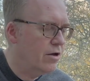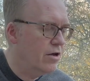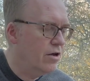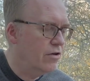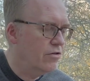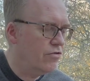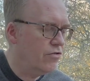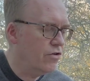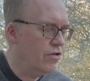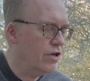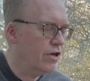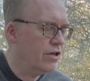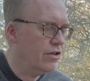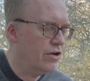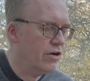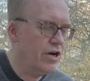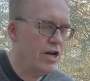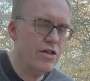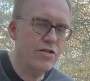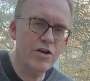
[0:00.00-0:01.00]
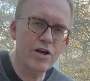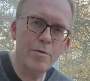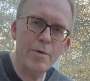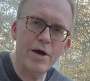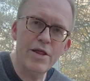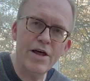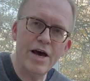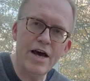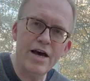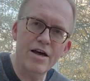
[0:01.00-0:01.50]
So the great thing
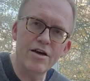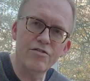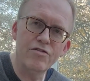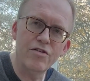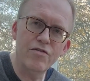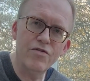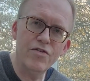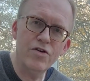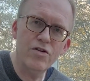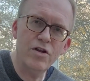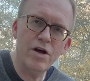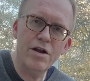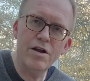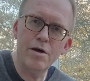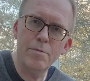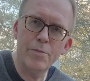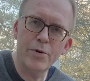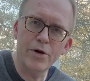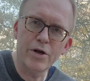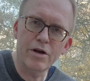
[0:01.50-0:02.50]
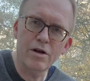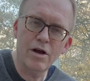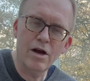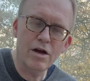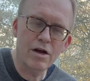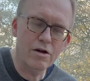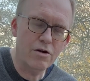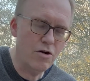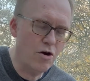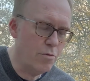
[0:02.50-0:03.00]
about that is, if you learn
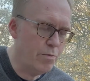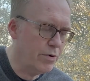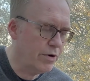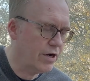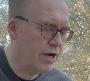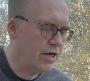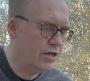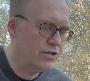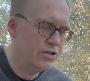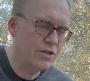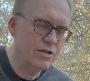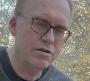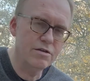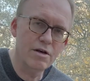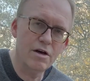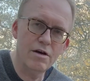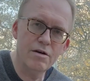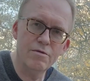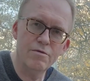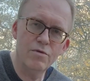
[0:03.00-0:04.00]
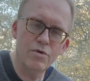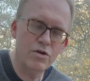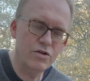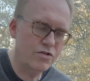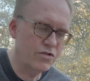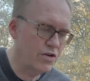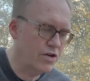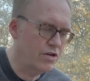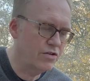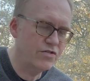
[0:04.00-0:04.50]
a chord progression,
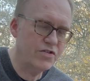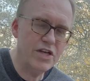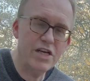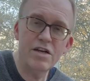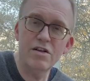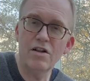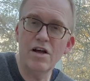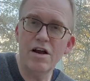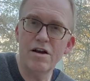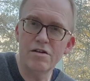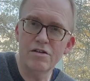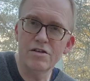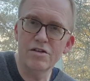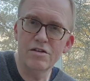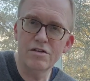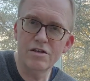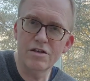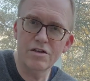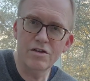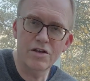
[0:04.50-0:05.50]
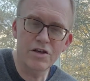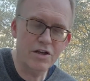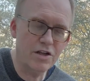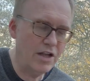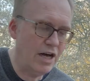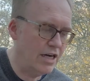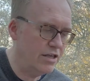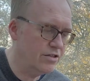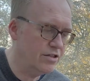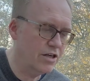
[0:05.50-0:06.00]
so you say you learn the
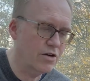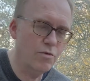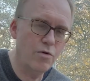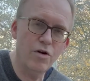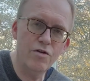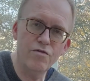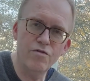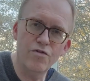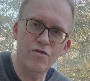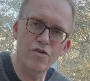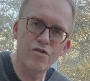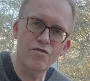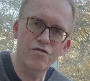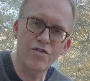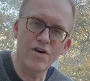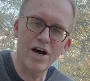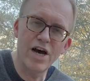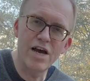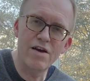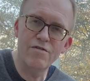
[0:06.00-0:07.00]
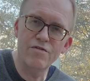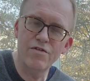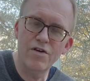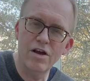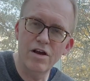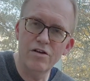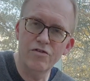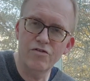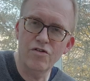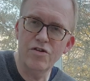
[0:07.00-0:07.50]
classic 1-4-5,
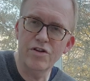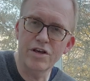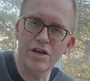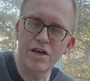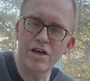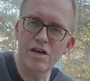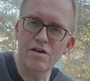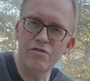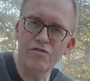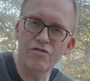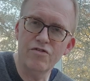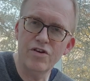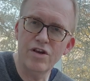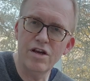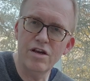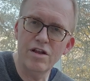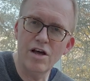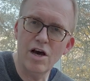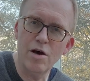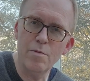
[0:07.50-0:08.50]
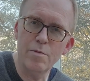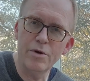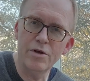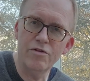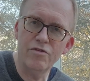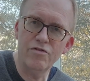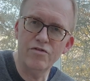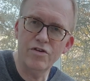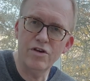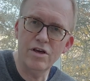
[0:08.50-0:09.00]
so in the key of C, that would be
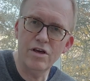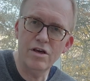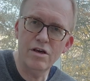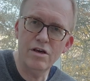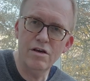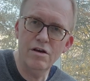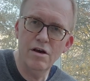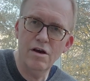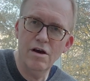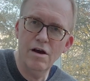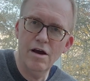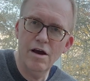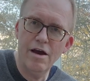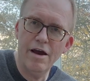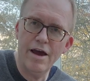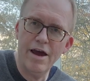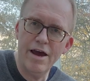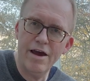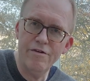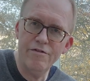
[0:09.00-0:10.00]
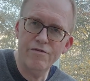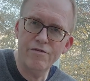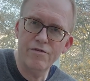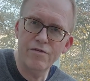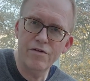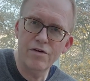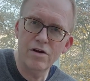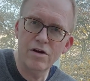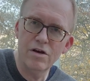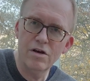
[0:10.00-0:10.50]
C, F,
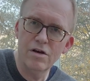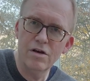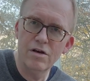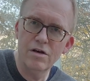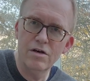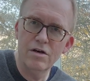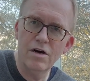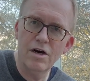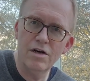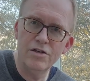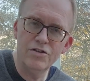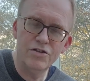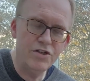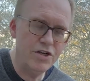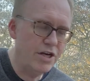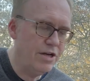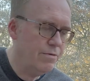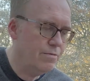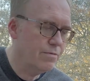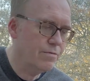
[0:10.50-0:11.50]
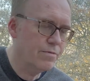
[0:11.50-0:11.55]
and G.